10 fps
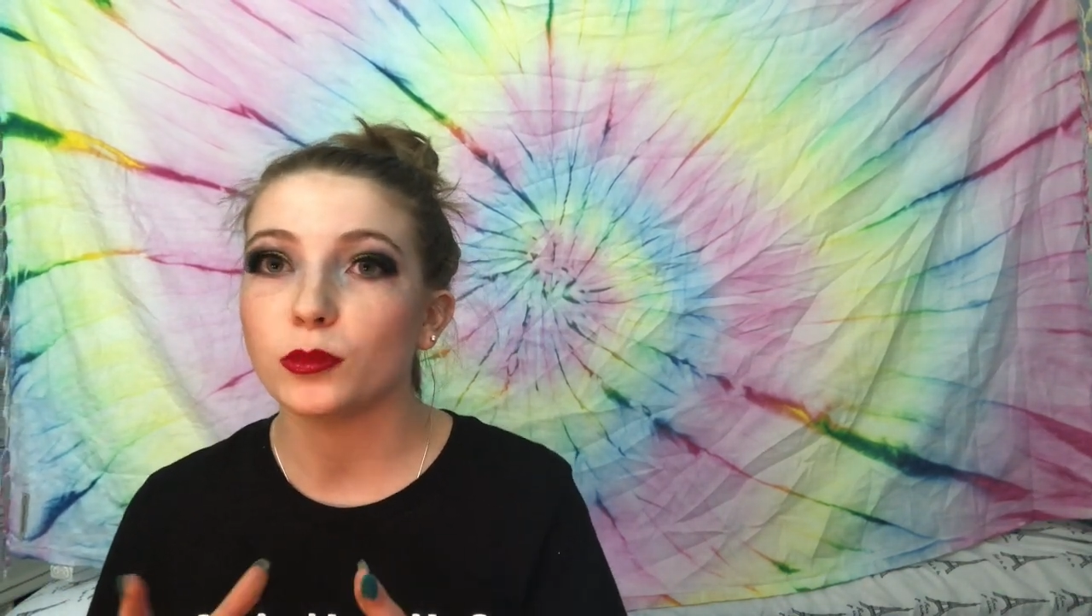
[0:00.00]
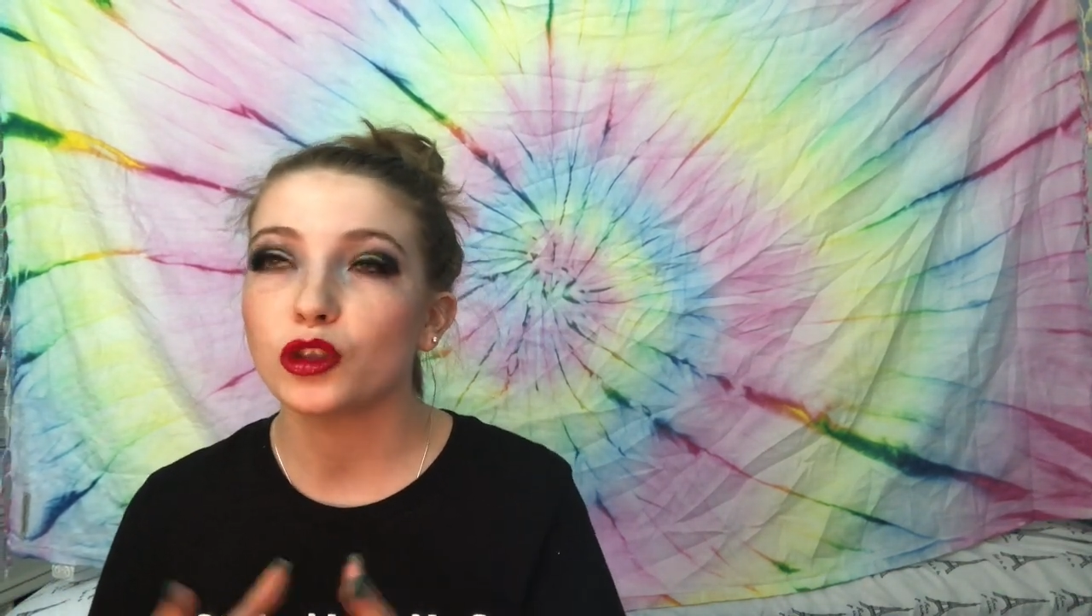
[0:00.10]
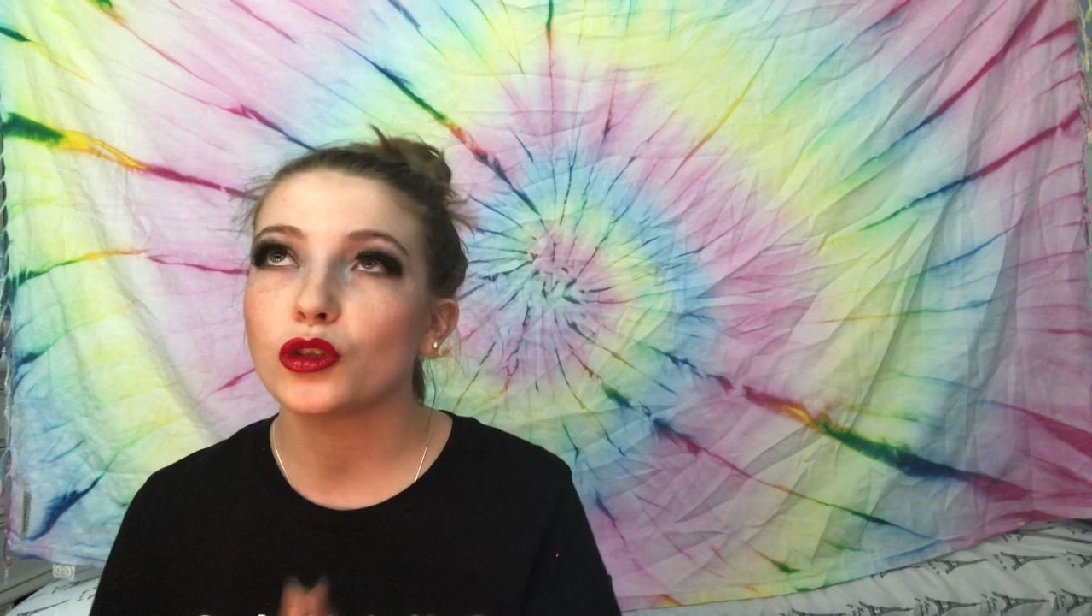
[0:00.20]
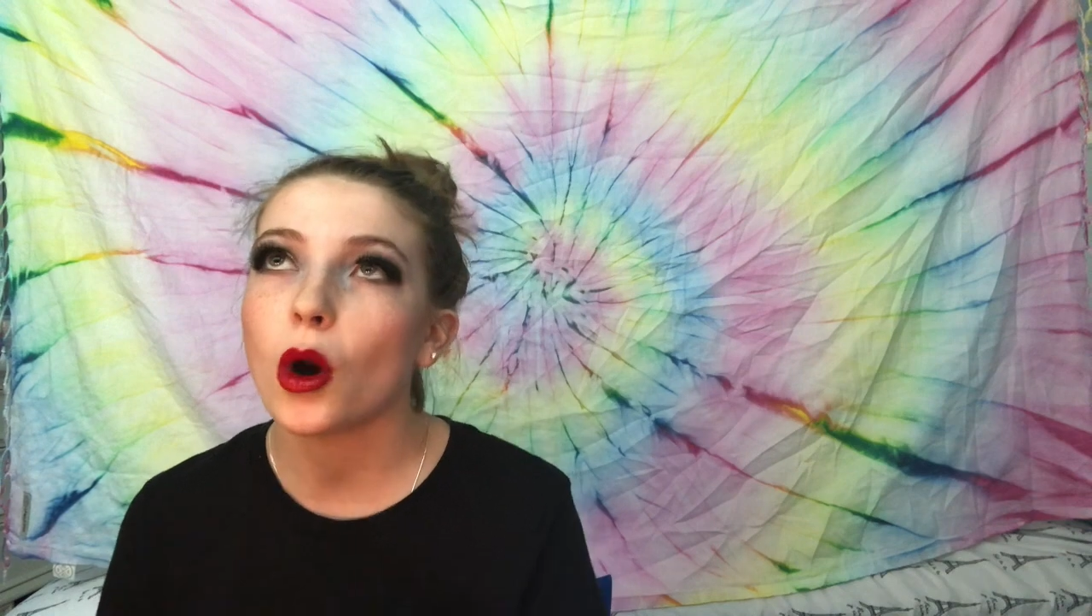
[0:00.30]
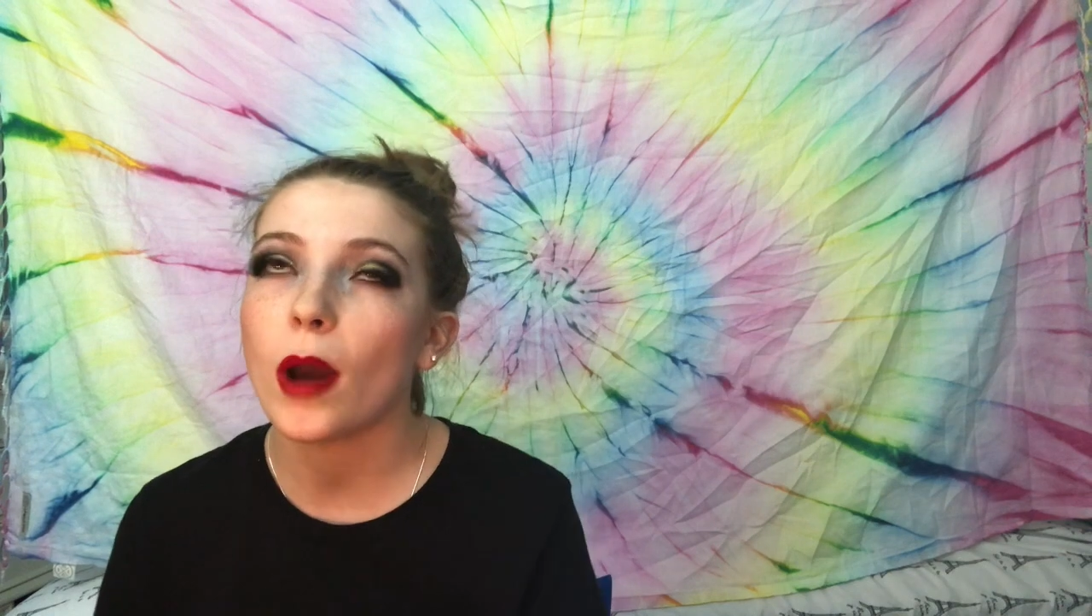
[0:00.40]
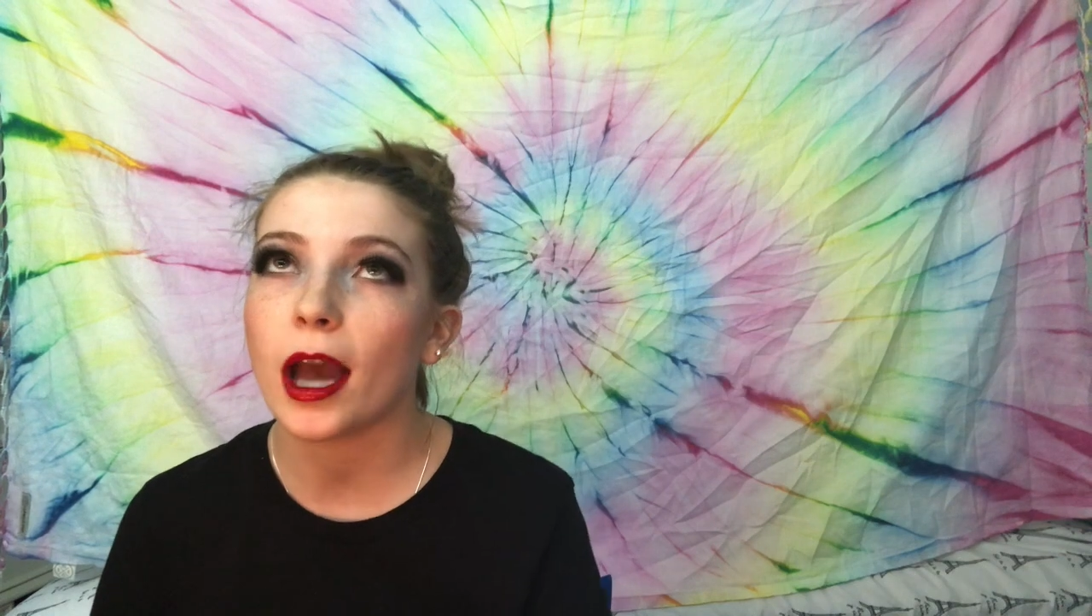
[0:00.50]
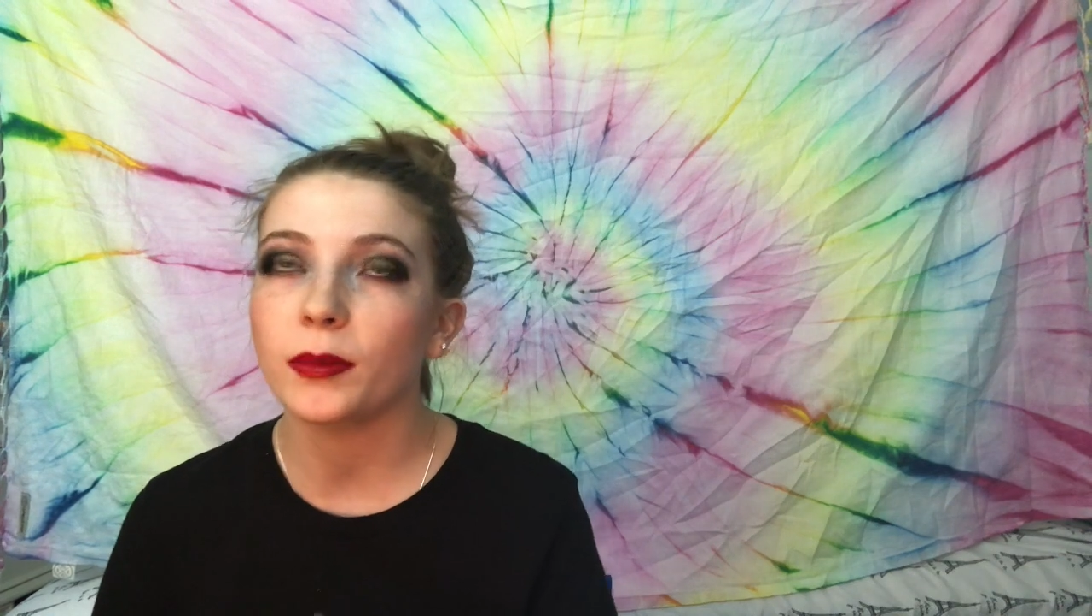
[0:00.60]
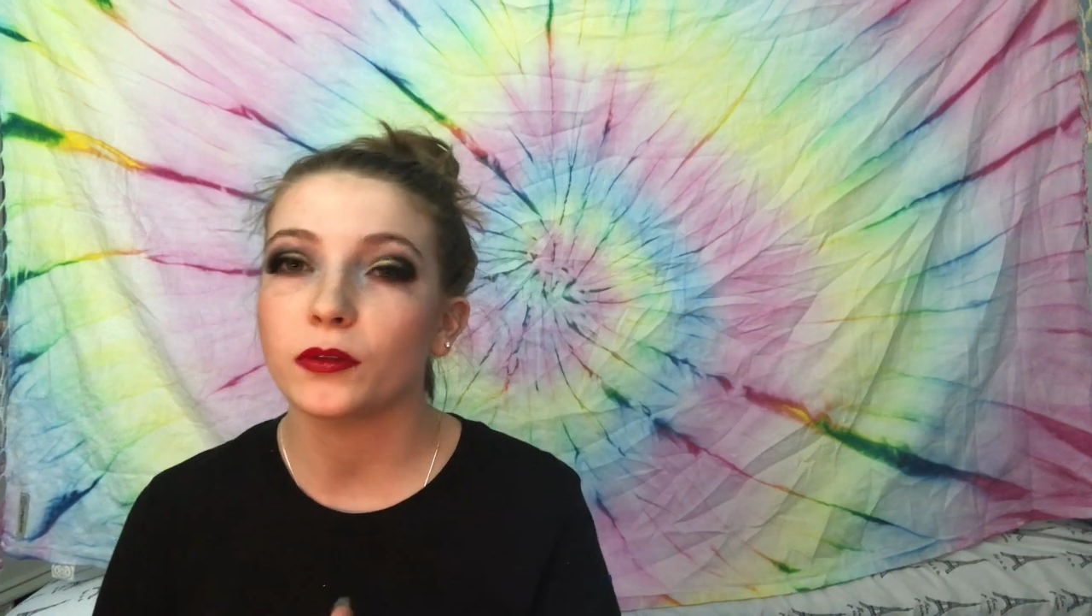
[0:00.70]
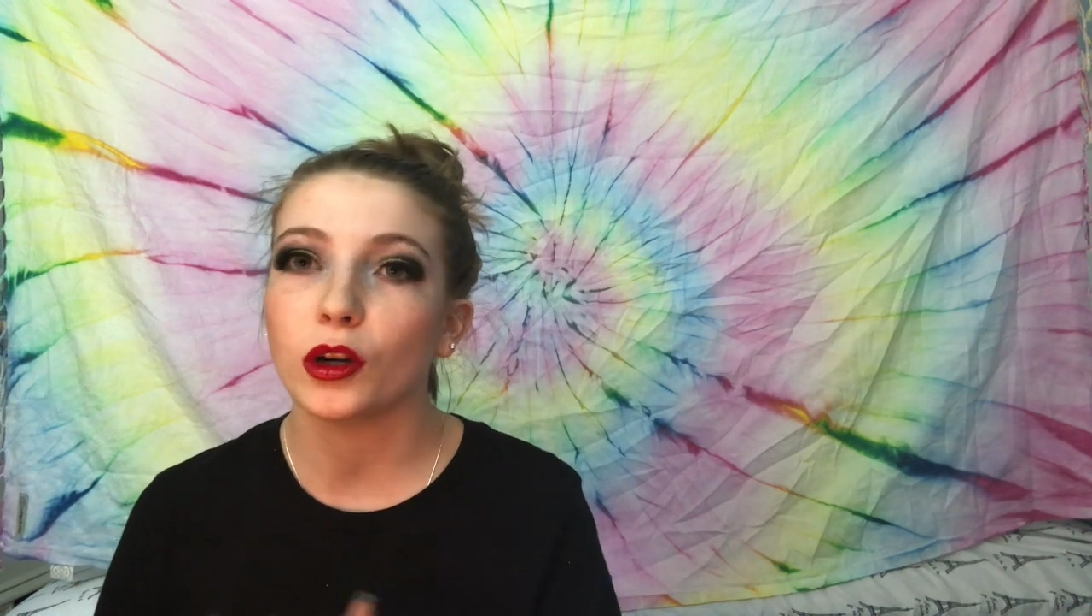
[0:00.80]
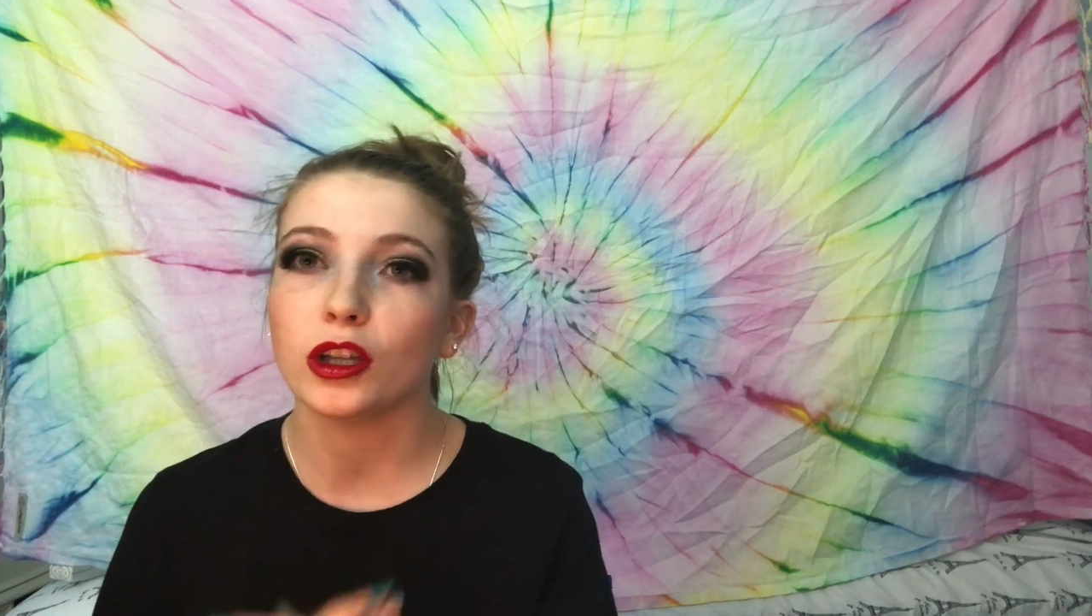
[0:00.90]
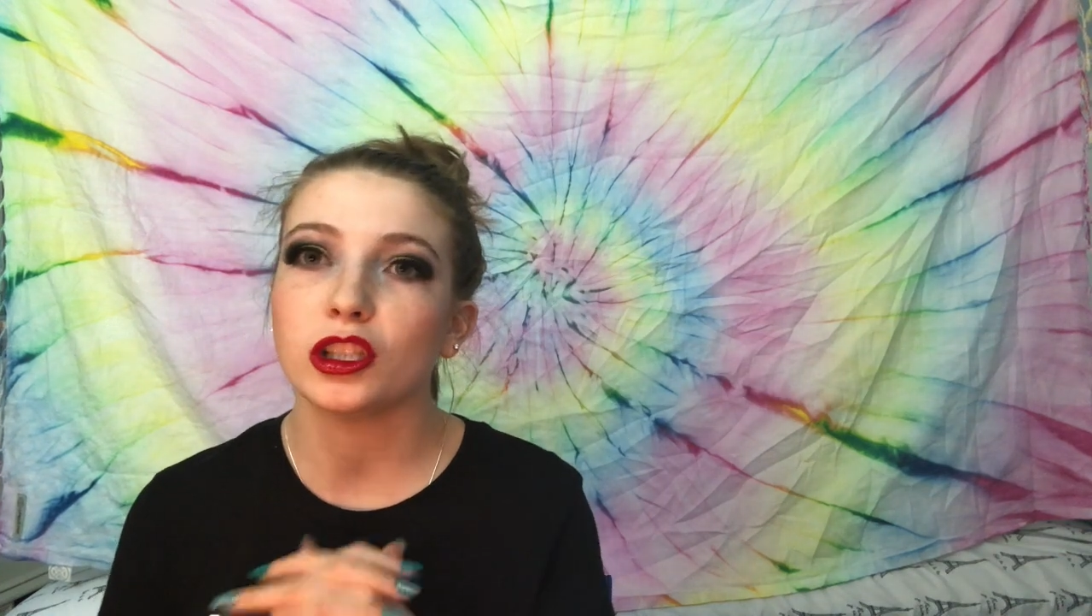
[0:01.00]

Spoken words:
I'm so happy for her.